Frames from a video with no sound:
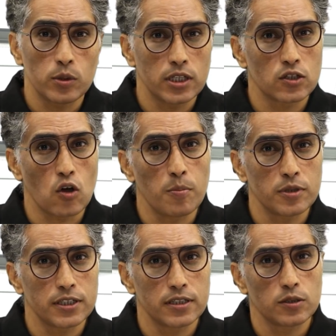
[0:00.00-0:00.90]
with its
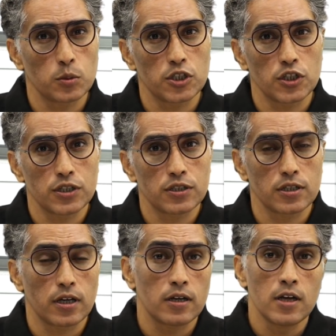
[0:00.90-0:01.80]
competitors, which is
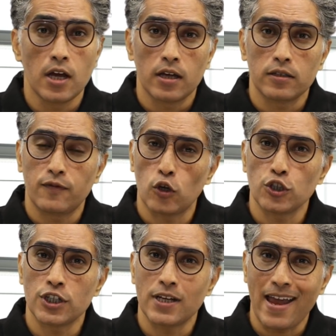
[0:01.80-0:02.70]
the
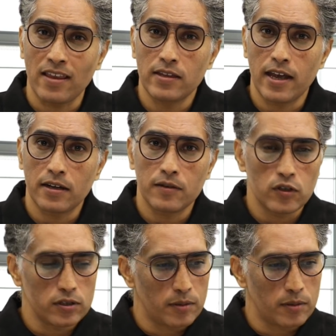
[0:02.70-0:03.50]
Fortuner and the Endeavour.